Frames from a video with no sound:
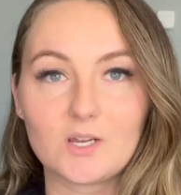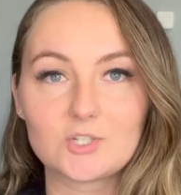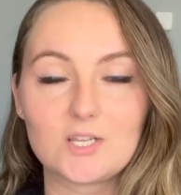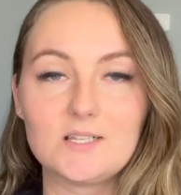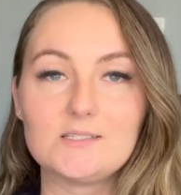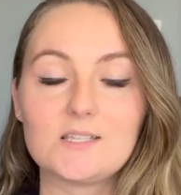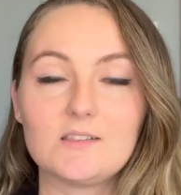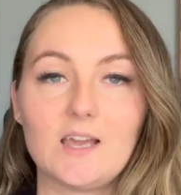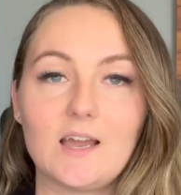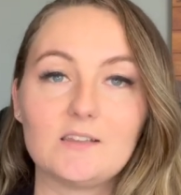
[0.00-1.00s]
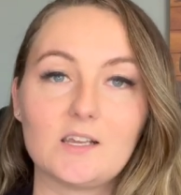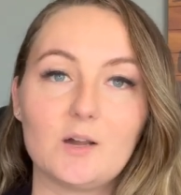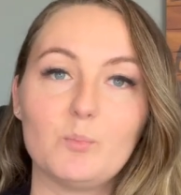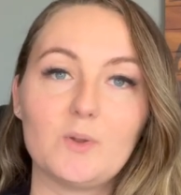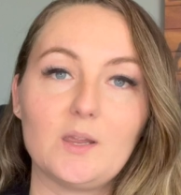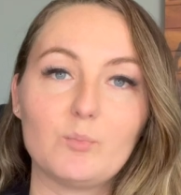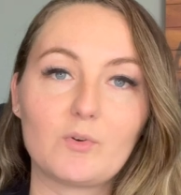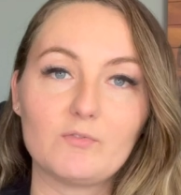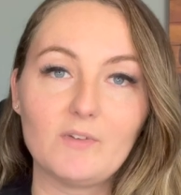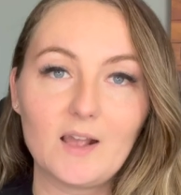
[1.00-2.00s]
instructions that the company
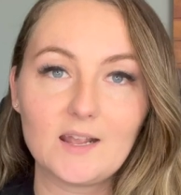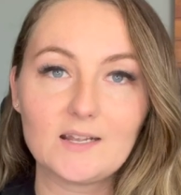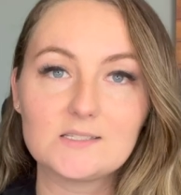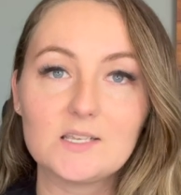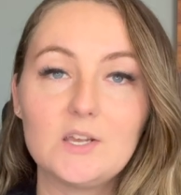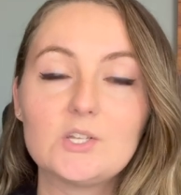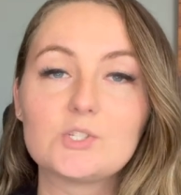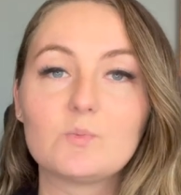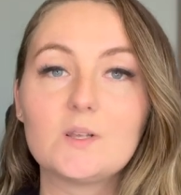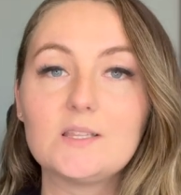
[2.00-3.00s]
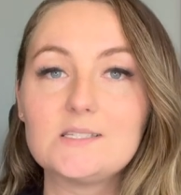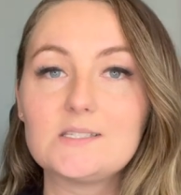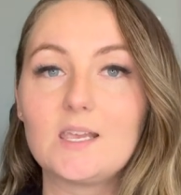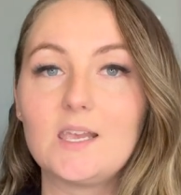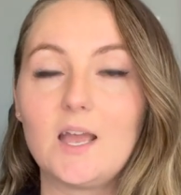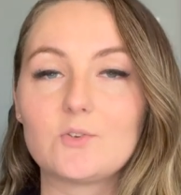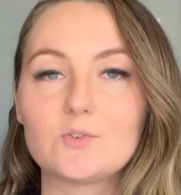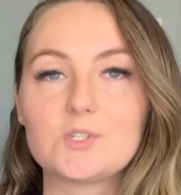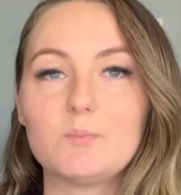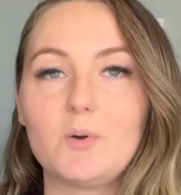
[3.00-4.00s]
provides to really see how you're
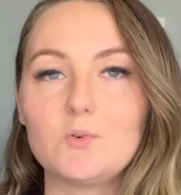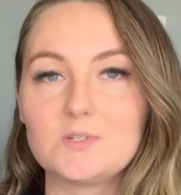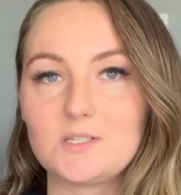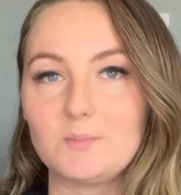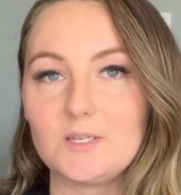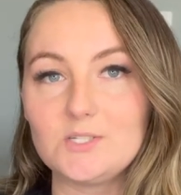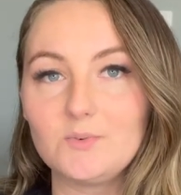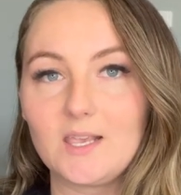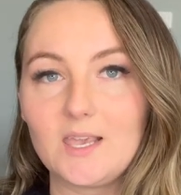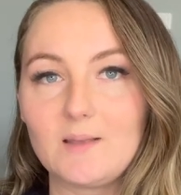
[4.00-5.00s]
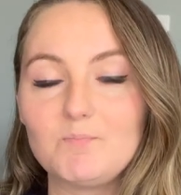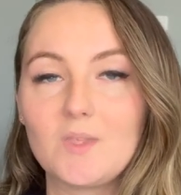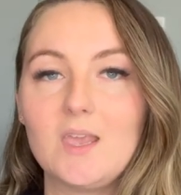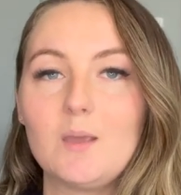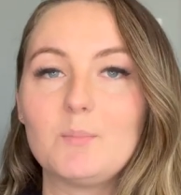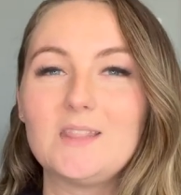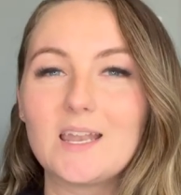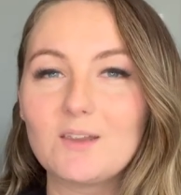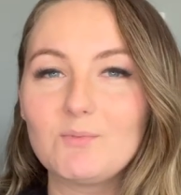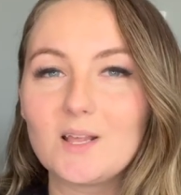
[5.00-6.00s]
supposed to be doing it. But
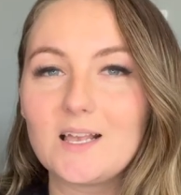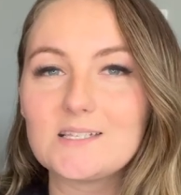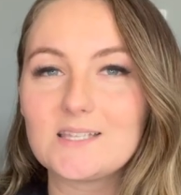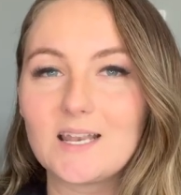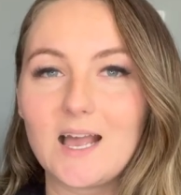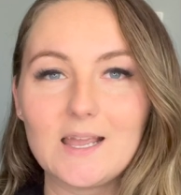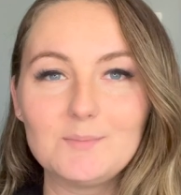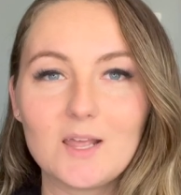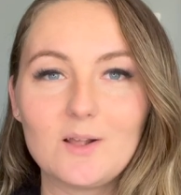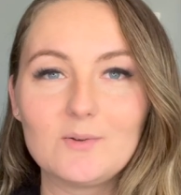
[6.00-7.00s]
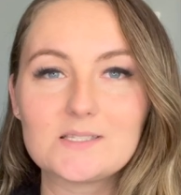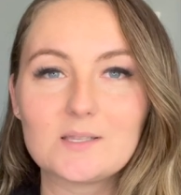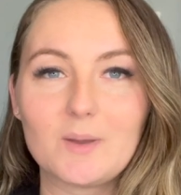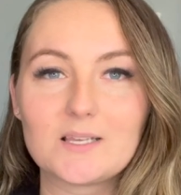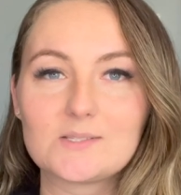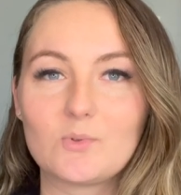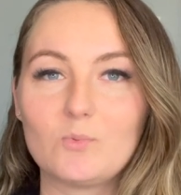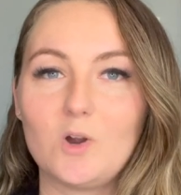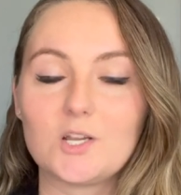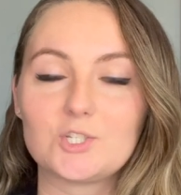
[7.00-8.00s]
then I realized that I'm not always the best with
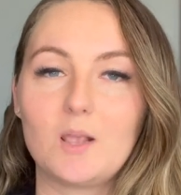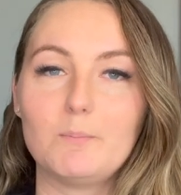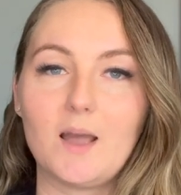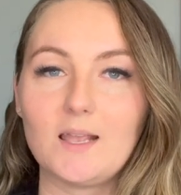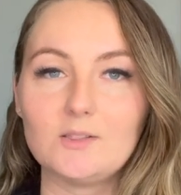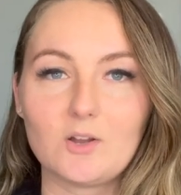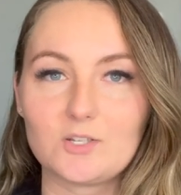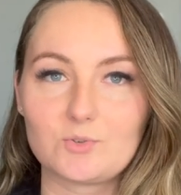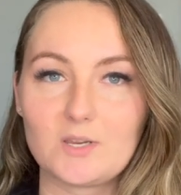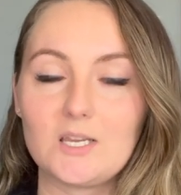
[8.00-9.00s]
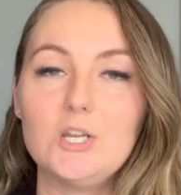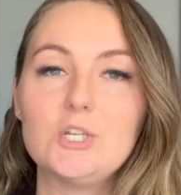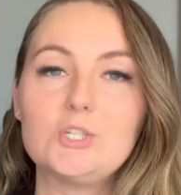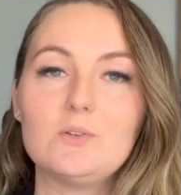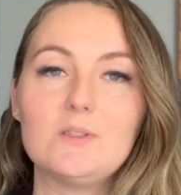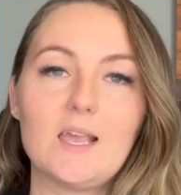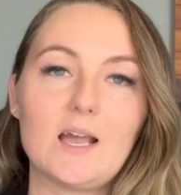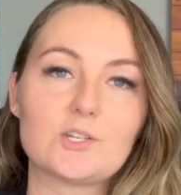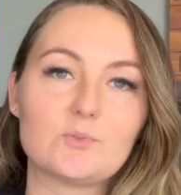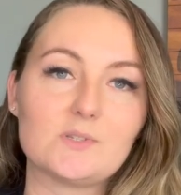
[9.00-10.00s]
washing my laundry to the
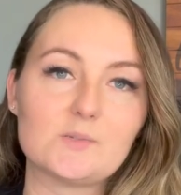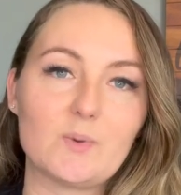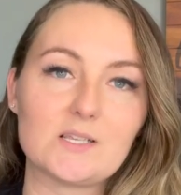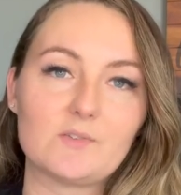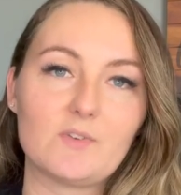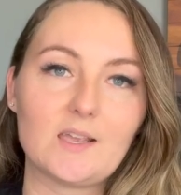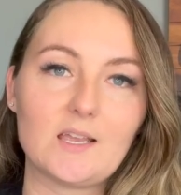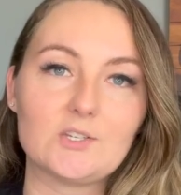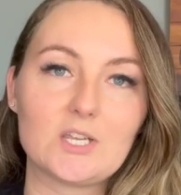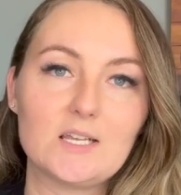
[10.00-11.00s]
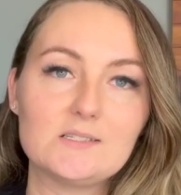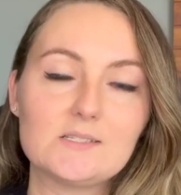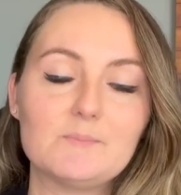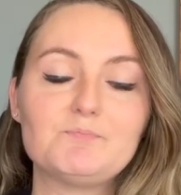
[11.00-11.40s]
actual specifications